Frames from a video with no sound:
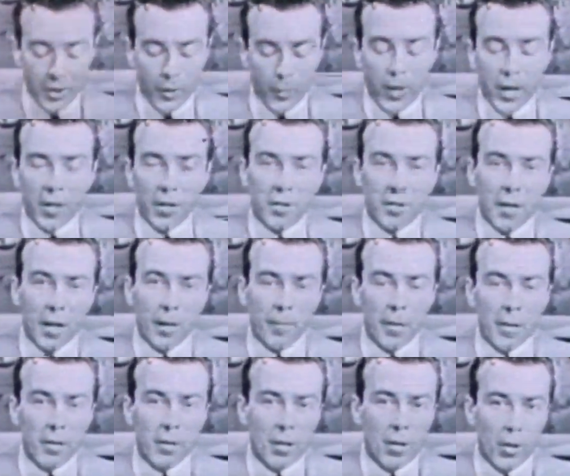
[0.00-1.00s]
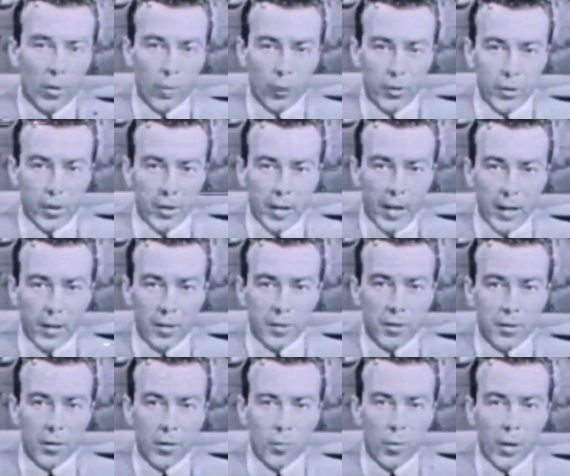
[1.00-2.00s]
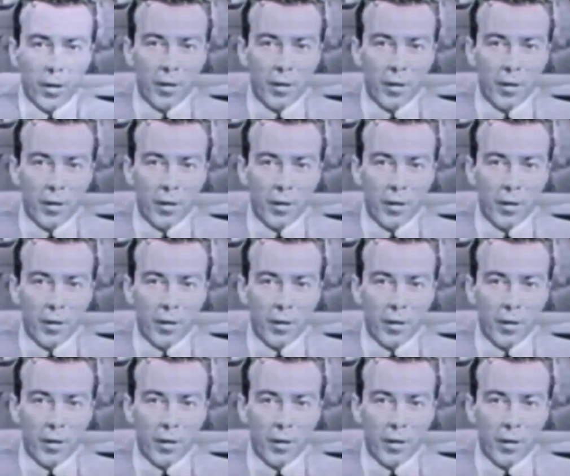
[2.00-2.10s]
KDKA, informing the public is the